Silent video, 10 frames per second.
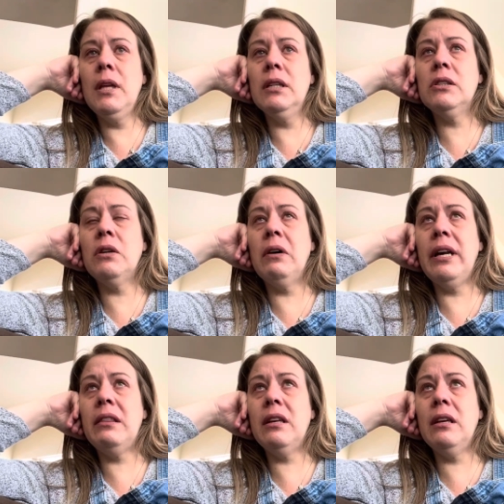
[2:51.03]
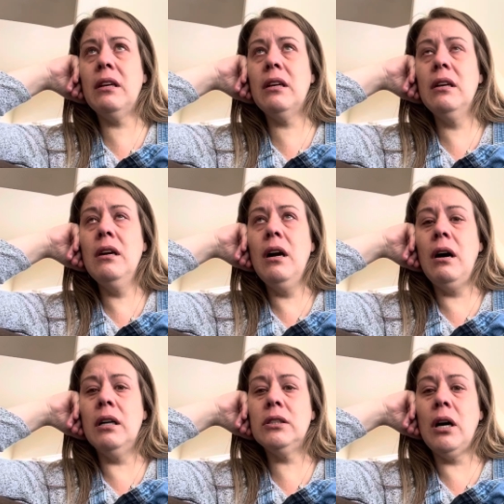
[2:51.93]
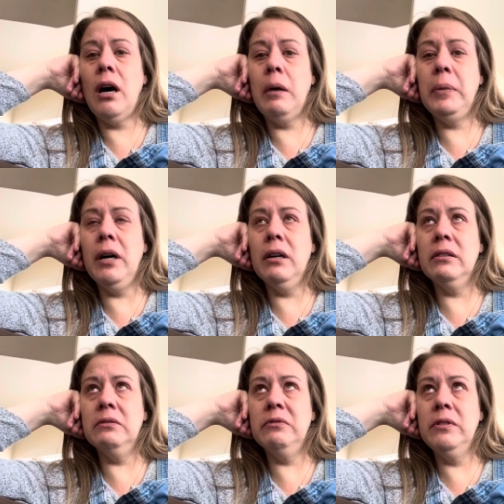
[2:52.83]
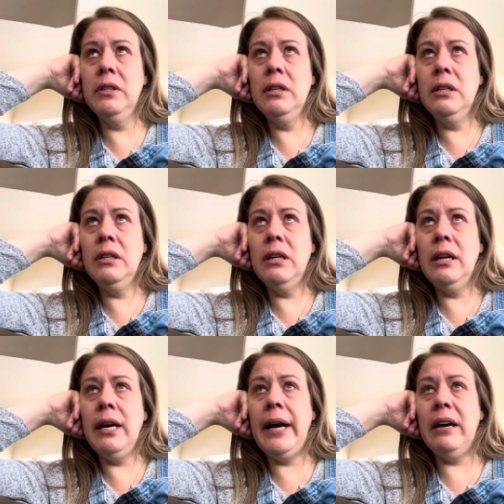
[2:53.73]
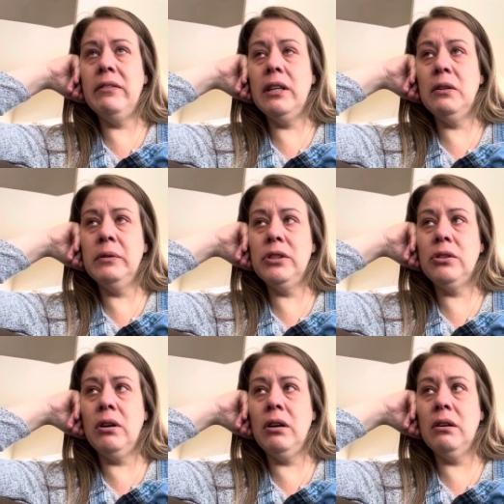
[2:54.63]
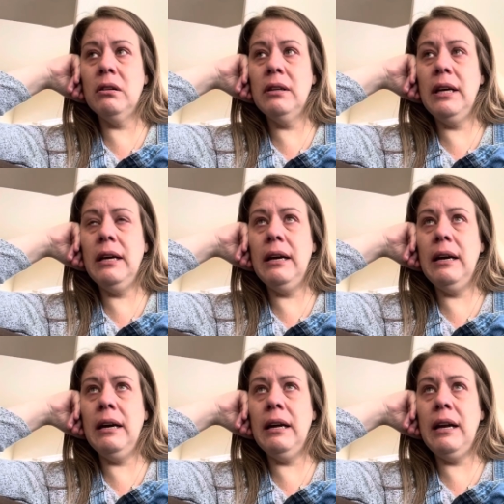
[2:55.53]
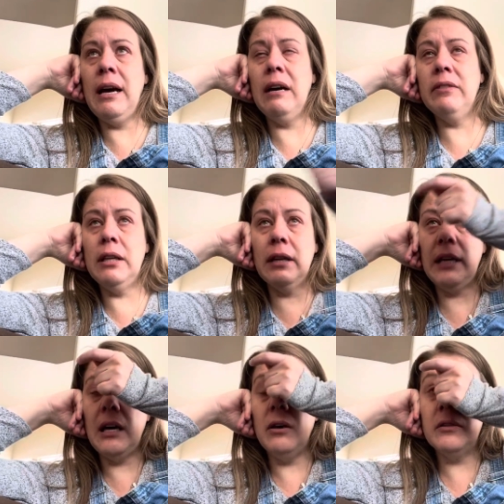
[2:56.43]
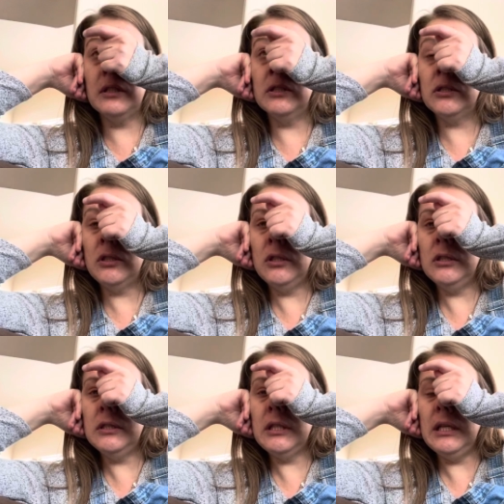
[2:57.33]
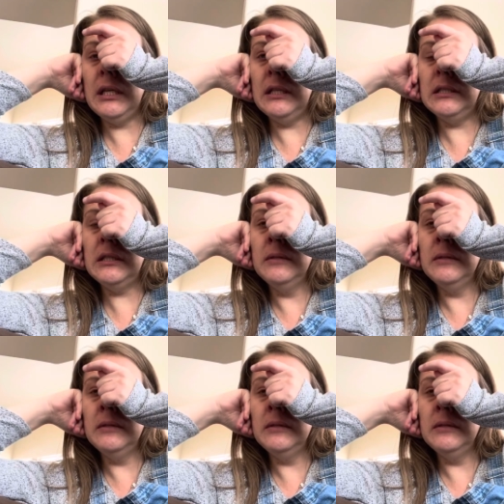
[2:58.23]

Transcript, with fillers: So I think on top of having the withdrawal and having like health concerns and